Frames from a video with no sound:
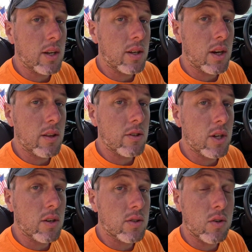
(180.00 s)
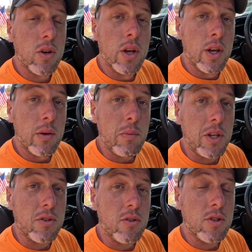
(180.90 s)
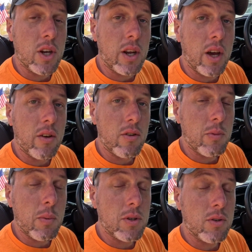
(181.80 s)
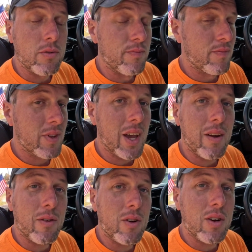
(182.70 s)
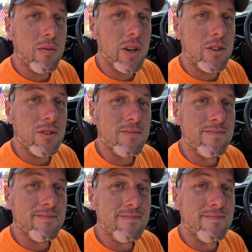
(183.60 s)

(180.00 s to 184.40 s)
content on the channel, so be sure to check it out. Remember to have a great adventure.